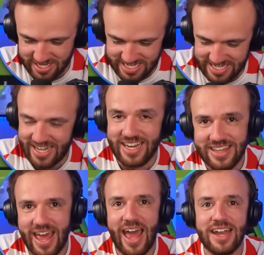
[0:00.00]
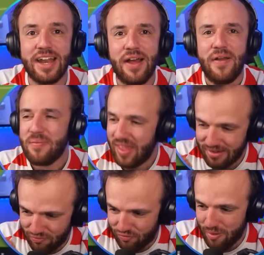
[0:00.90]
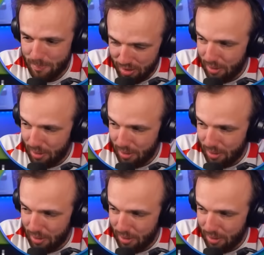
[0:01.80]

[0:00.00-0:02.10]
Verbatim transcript: seen that in Football